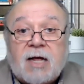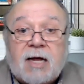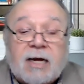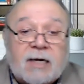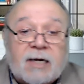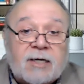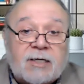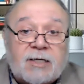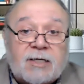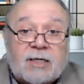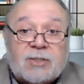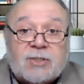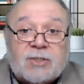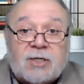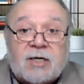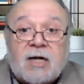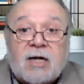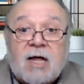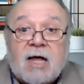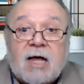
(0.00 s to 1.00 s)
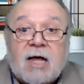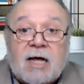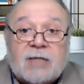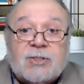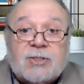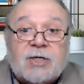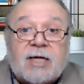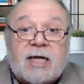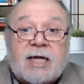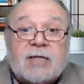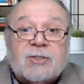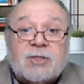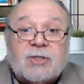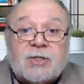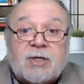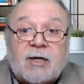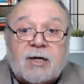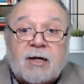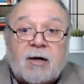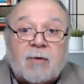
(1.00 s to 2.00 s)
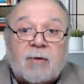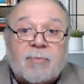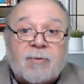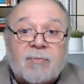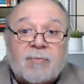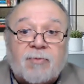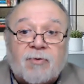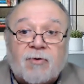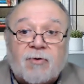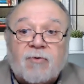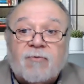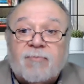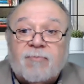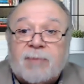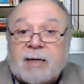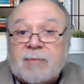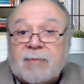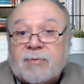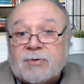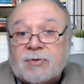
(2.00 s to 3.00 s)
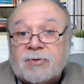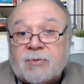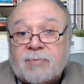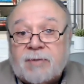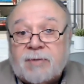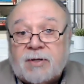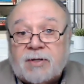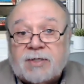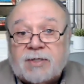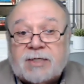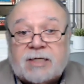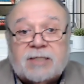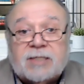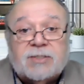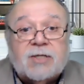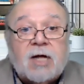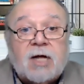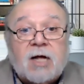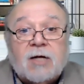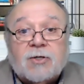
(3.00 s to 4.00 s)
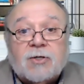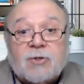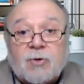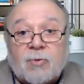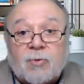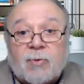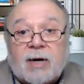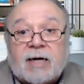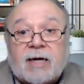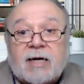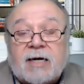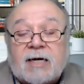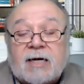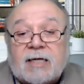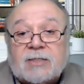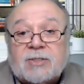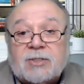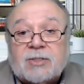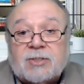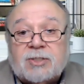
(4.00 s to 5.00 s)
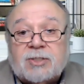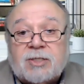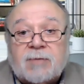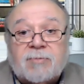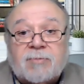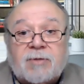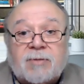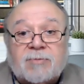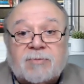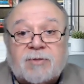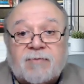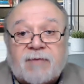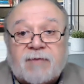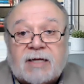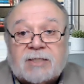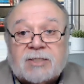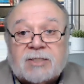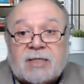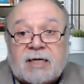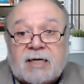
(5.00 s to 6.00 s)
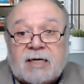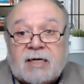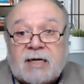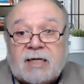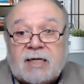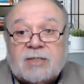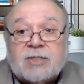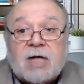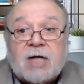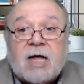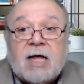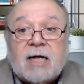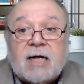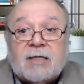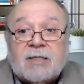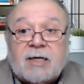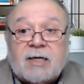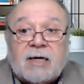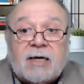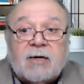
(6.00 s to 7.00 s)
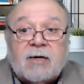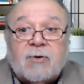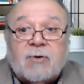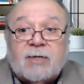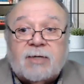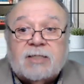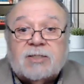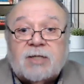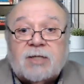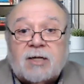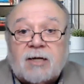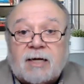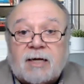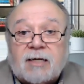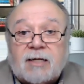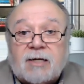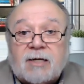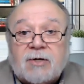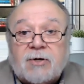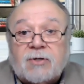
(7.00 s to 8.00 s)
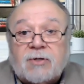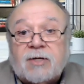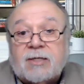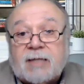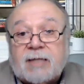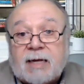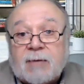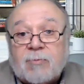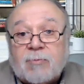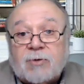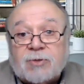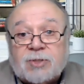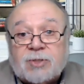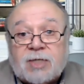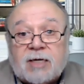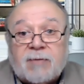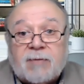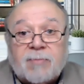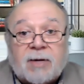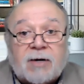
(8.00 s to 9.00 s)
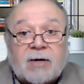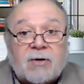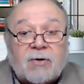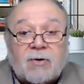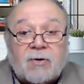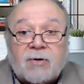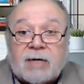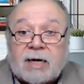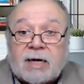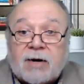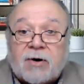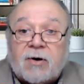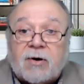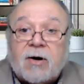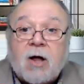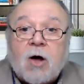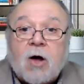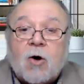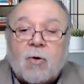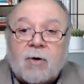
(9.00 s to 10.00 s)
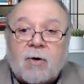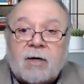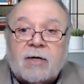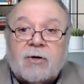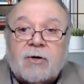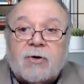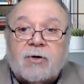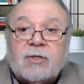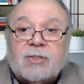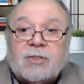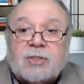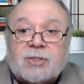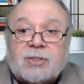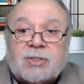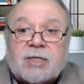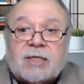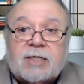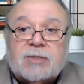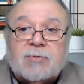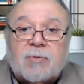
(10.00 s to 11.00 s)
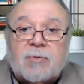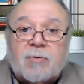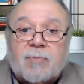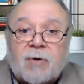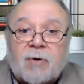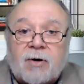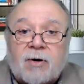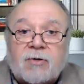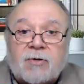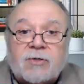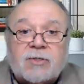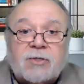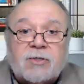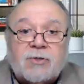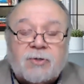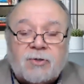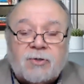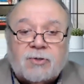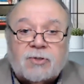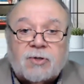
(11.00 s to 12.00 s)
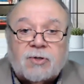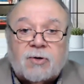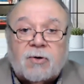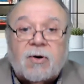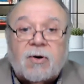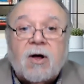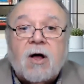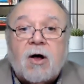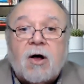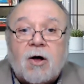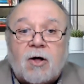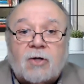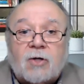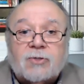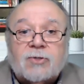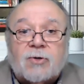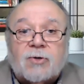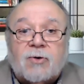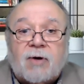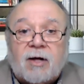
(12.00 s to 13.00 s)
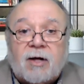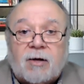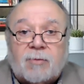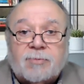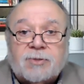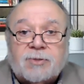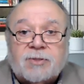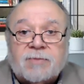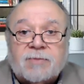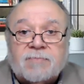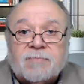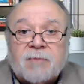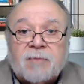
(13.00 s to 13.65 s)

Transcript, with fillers: In addition, education to help improve people's abilities to recognize the symptoms of STDs and to increase the likelihood that they will seek medical care or encourage a sexual partner to do so also helps.